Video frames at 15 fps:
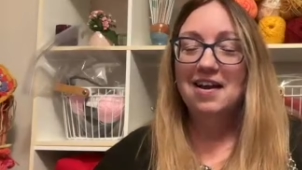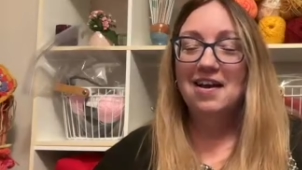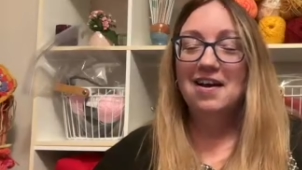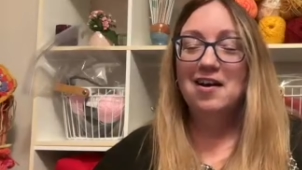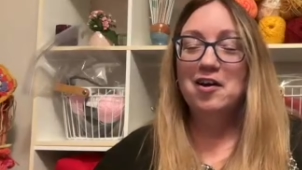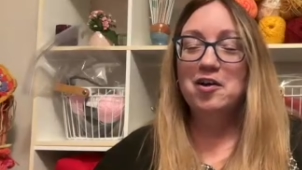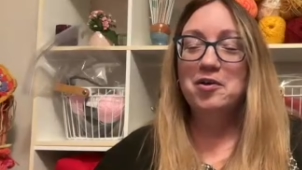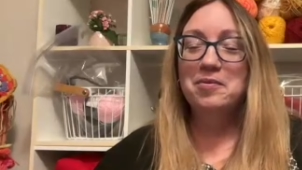
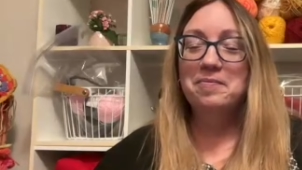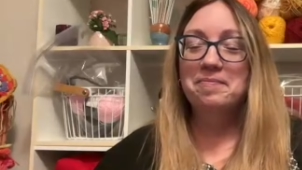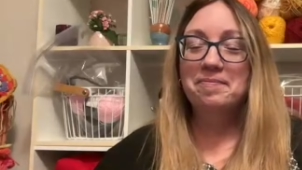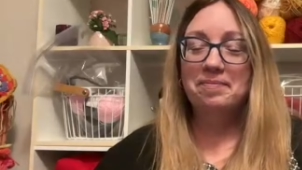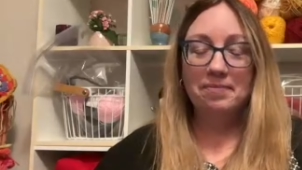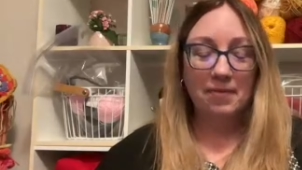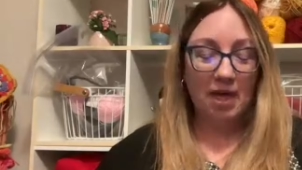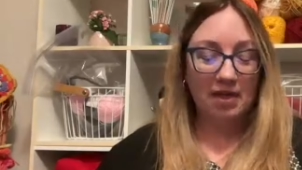I
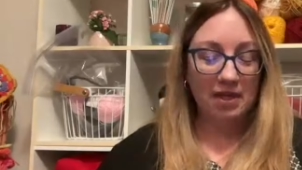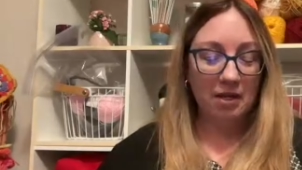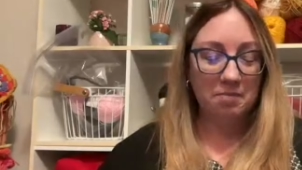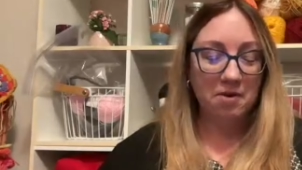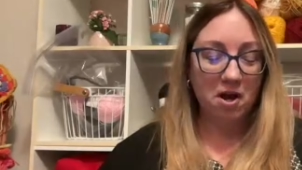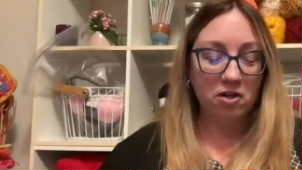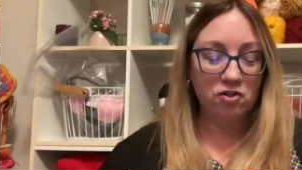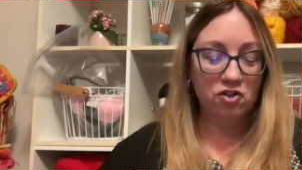think a
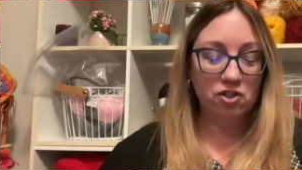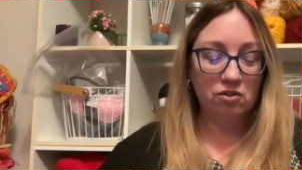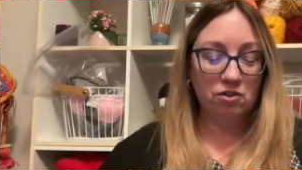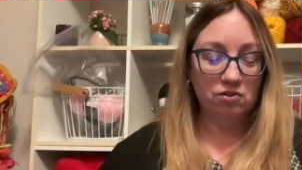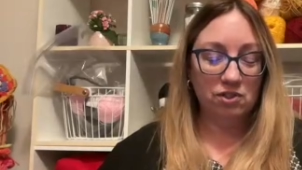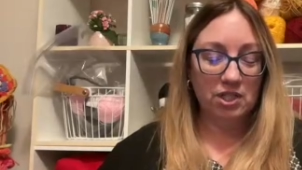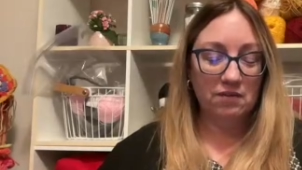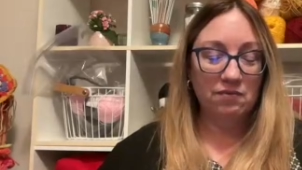poncho. You're
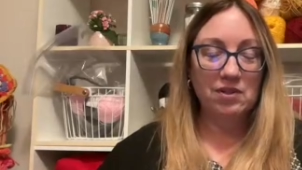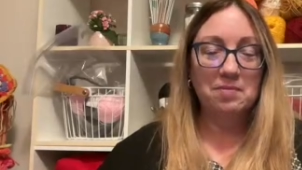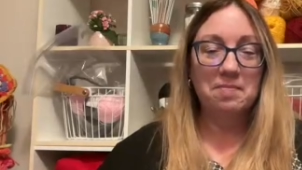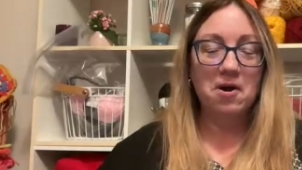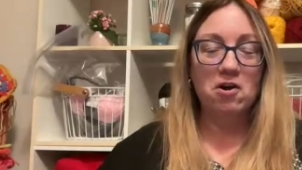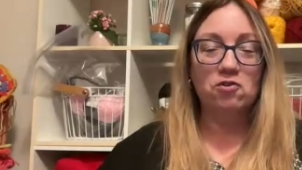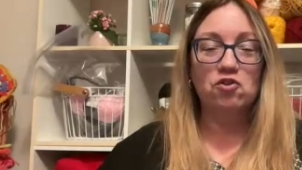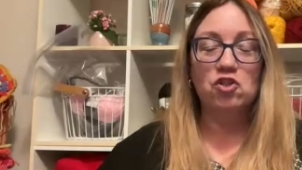safe with a
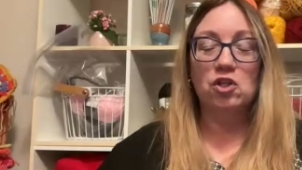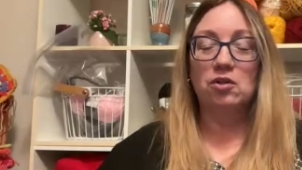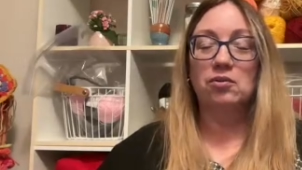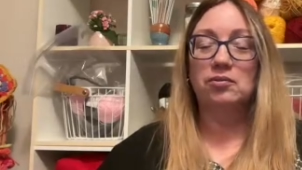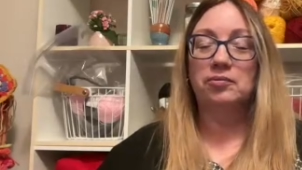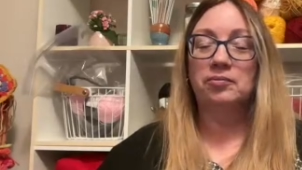poncho.